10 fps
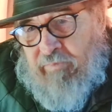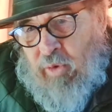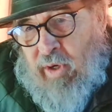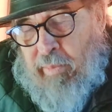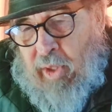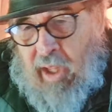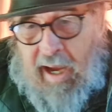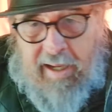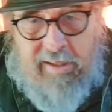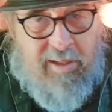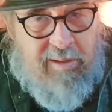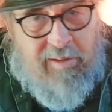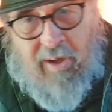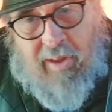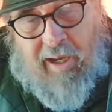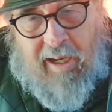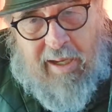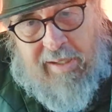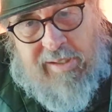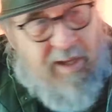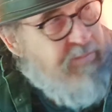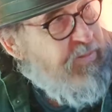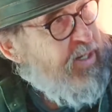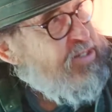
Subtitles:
criminal action, all that kind of stuff. And